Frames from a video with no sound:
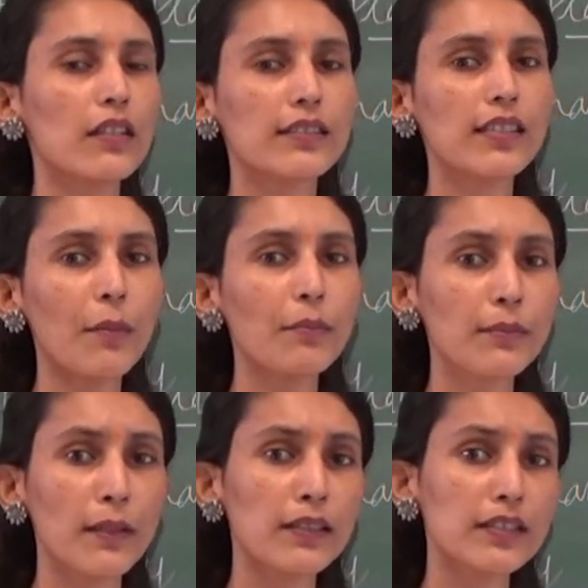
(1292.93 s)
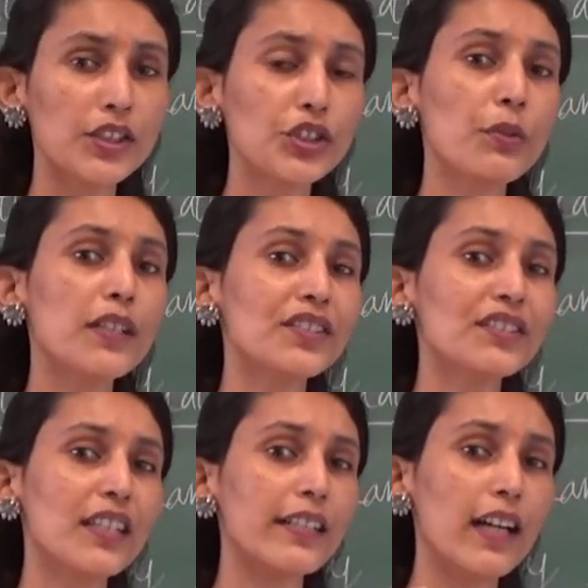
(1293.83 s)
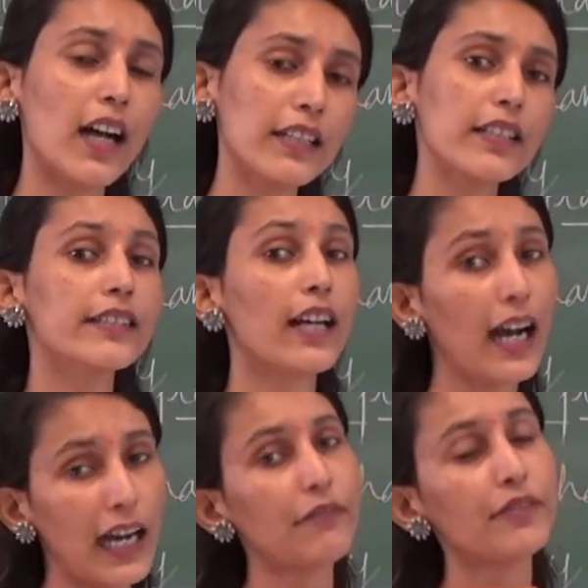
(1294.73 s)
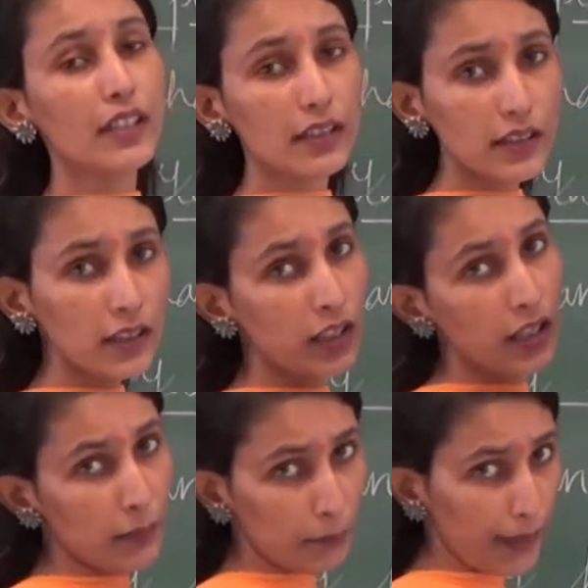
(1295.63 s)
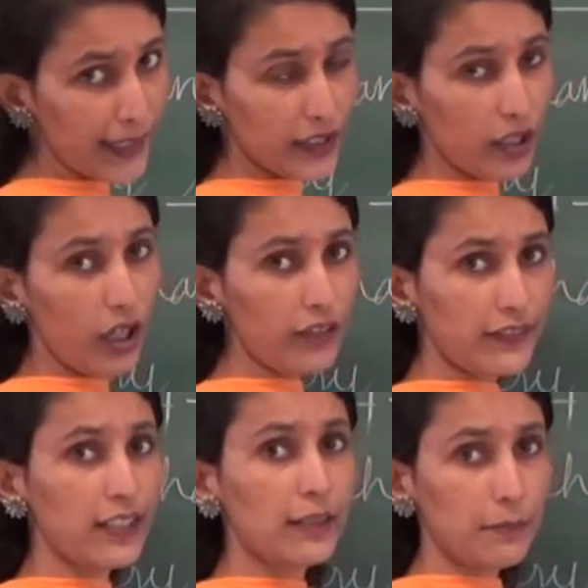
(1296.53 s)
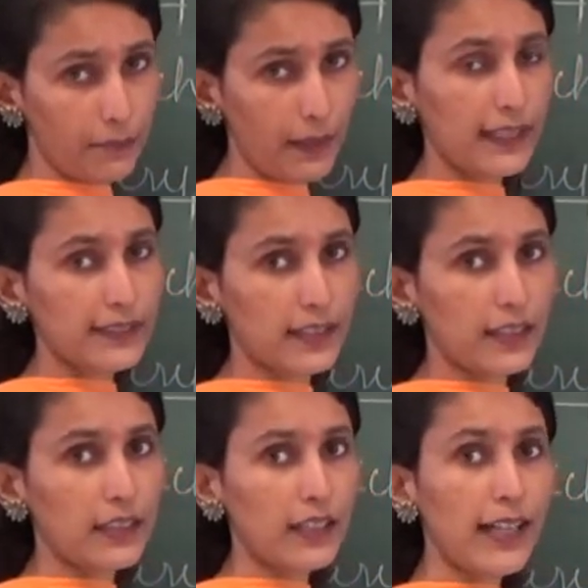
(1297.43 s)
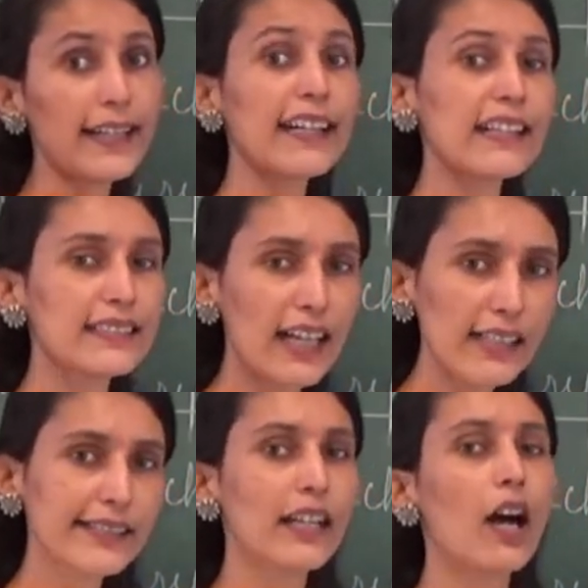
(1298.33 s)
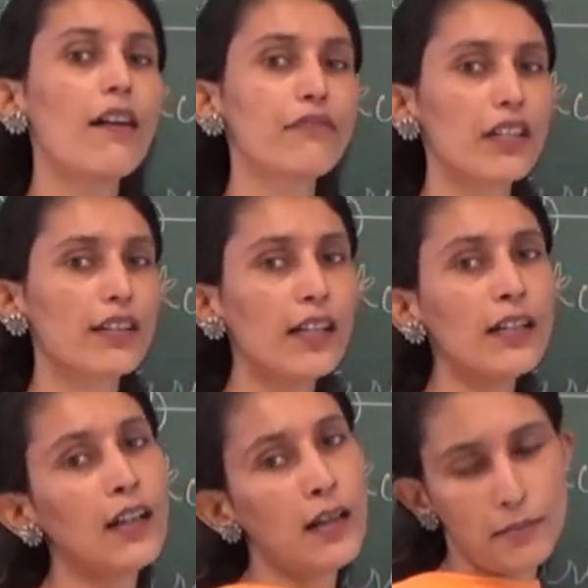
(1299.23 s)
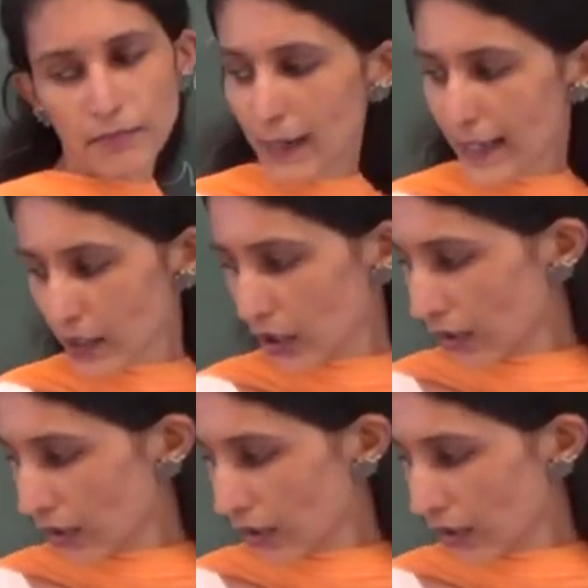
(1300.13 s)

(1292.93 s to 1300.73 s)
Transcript: some situations that occurred after the Battle of Plassey, like results after the Battle